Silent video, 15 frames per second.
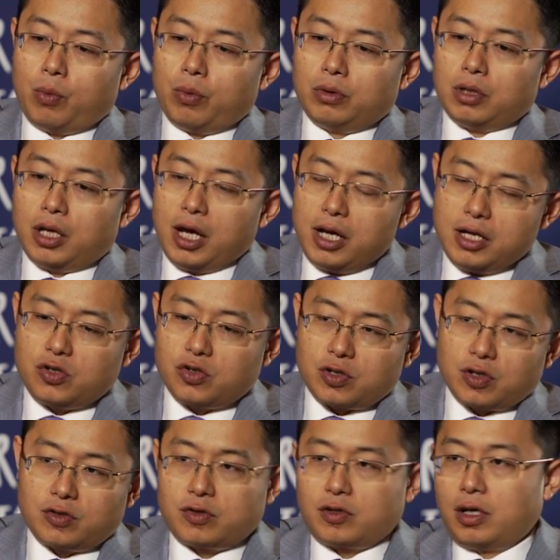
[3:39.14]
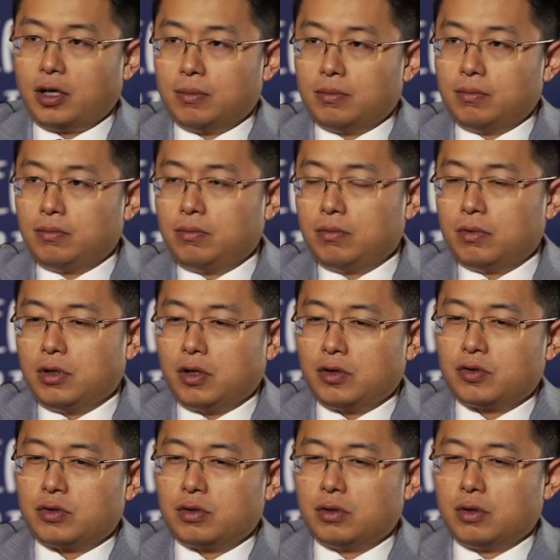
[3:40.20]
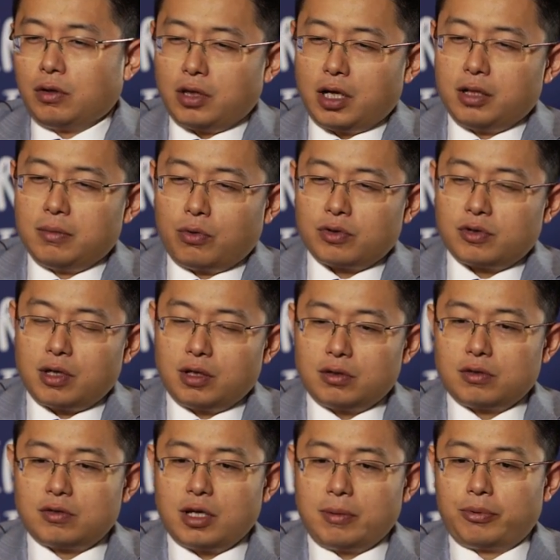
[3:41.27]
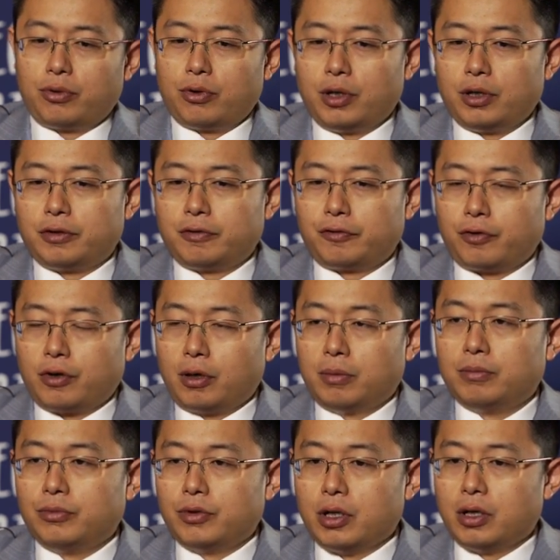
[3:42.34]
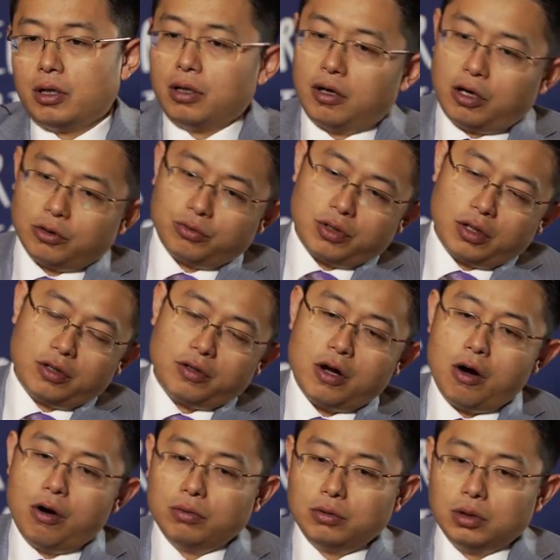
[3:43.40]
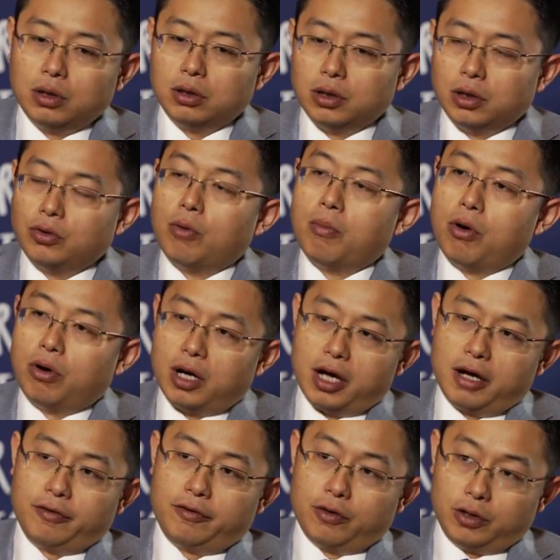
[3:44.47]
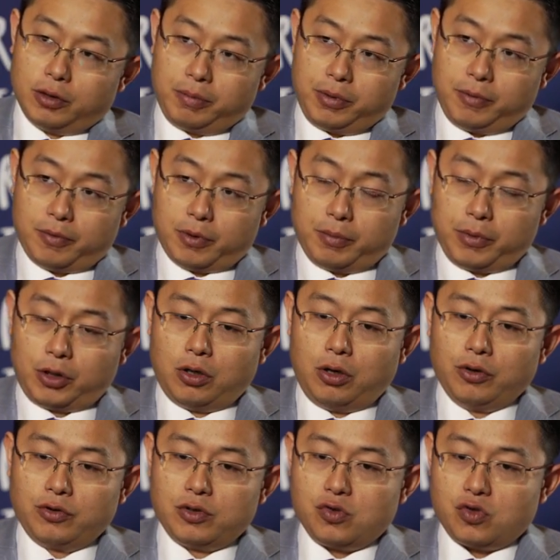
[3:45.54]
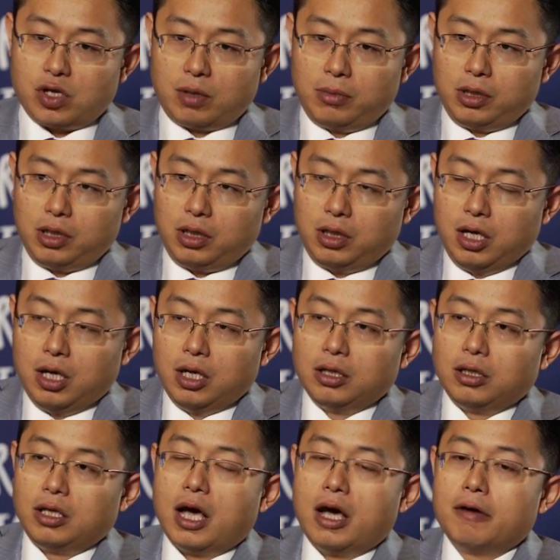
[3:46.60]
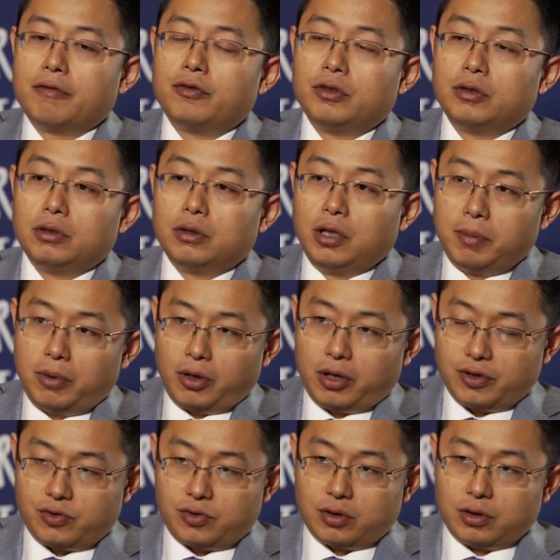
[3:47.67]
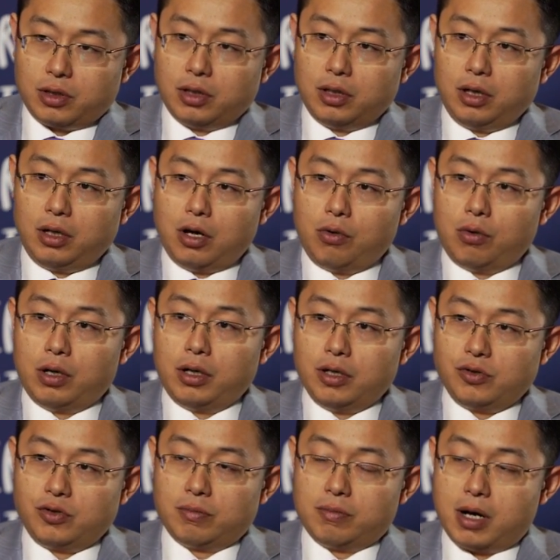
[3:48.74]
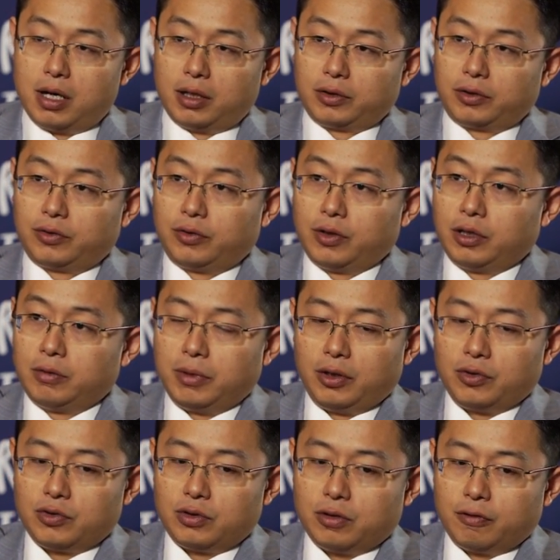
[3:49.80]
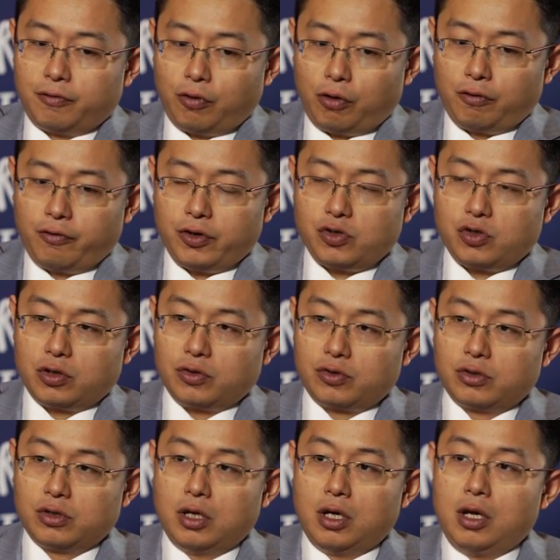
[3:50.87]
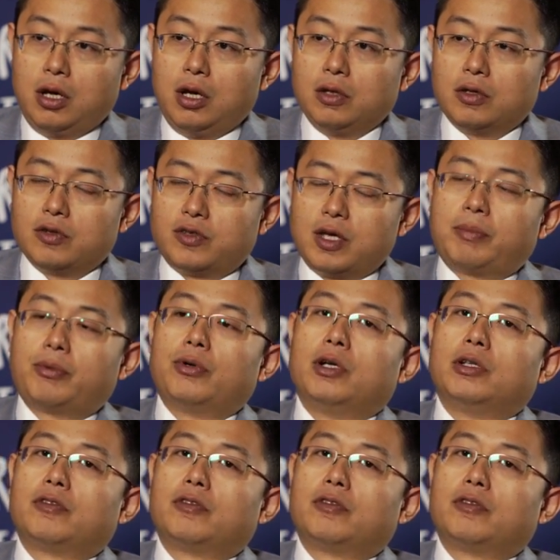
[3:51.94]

the energy system is not any more separate from the normal life of the people, because in Germany they have liberalized the whole energy market. That means the four features, the separate